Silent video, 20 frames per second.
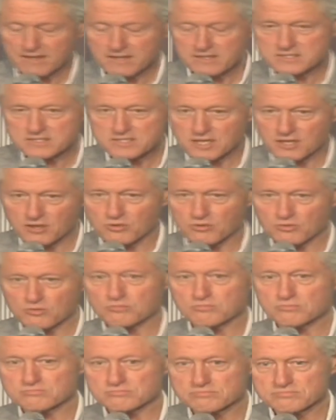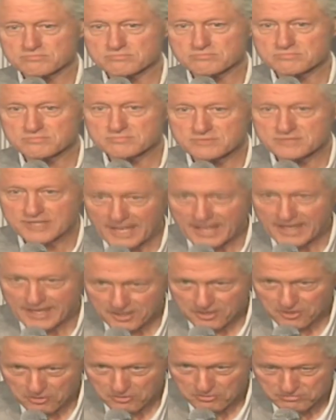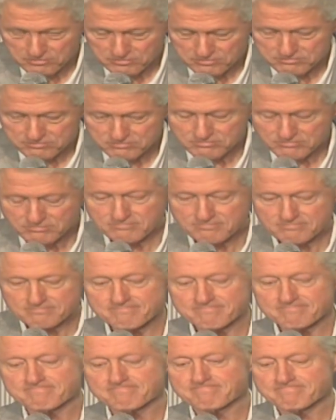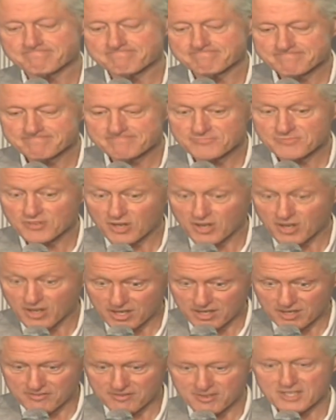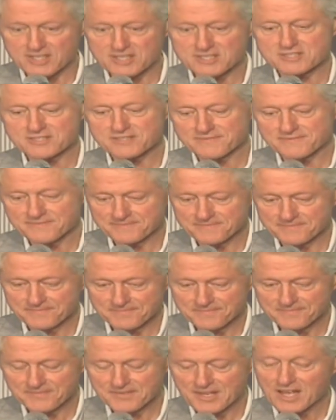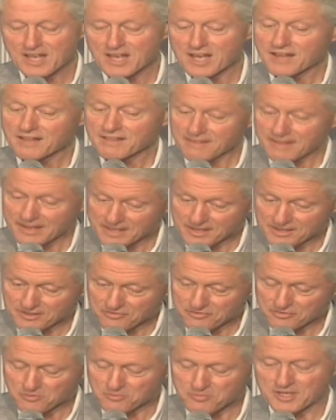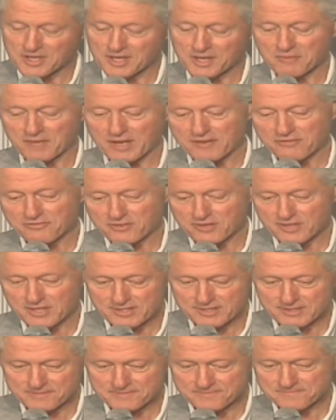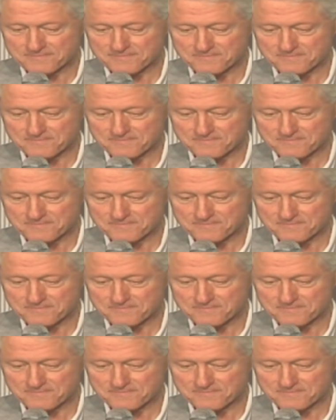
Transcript: So, thank you for all of us. Thank you for being my friend.